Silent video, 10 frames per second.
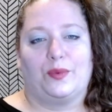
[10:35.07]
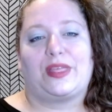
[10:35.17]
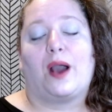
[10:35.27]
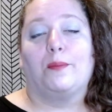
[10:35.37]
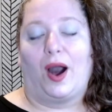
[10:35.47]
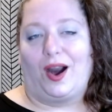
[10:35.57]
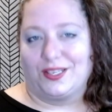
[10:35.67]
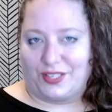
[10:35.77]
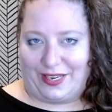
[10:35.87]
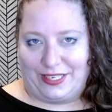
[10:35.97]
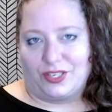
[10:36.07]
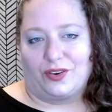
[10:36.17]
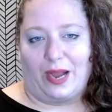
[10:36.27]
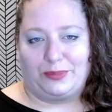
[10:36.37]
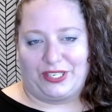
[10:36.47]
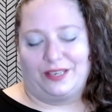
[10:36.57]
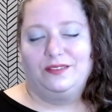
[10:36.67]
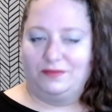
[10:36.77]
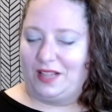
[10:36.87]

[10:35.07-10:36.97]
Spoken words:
without pause or interruption,